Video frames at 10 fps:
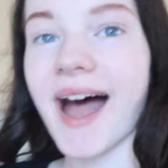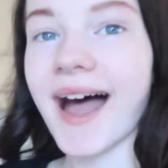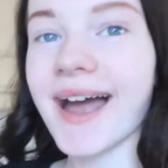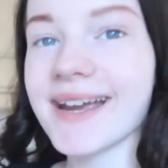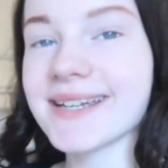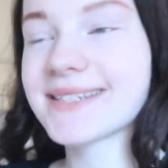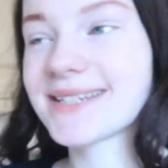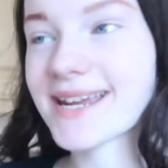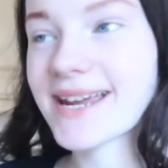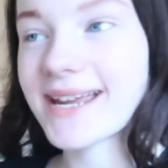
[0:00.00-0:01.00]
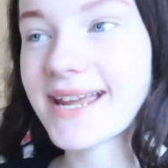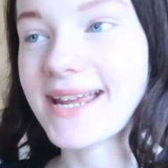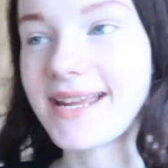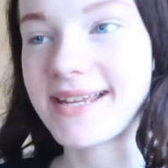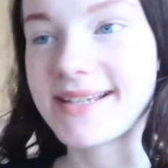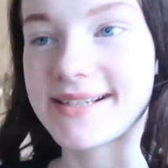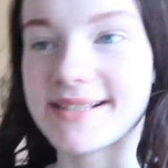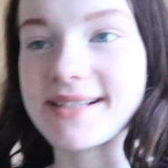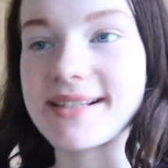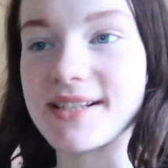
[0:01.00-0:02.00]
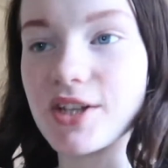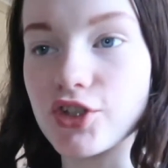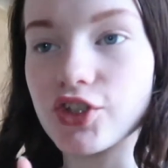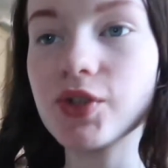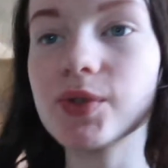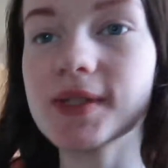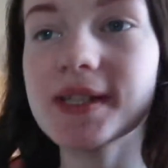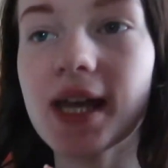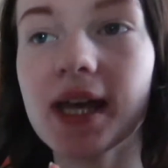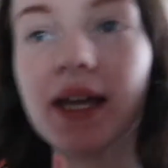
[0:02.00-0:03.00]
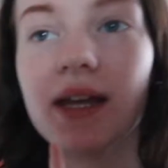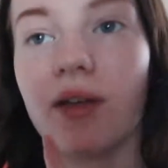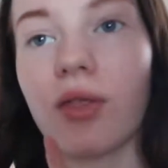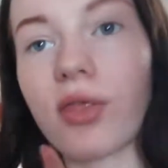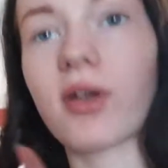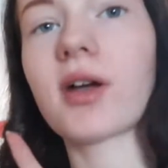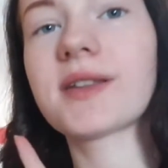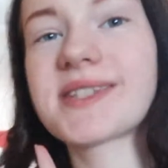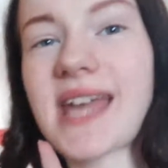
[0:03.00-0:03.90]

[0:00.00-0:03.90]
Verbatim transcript: Hi, today is Tuesday the